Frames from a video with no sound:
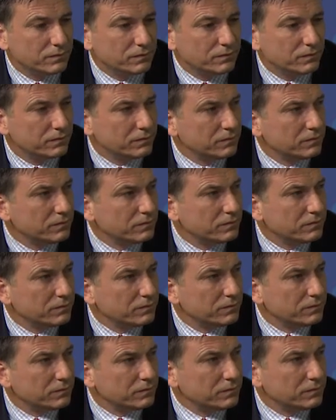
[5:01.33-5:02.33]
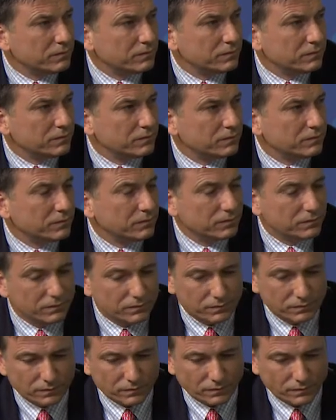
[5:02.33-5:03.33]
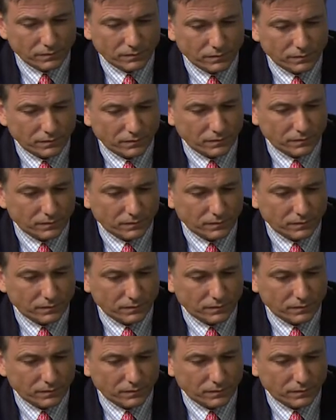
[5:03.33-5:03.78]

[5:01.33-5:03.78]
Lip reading: [no speech]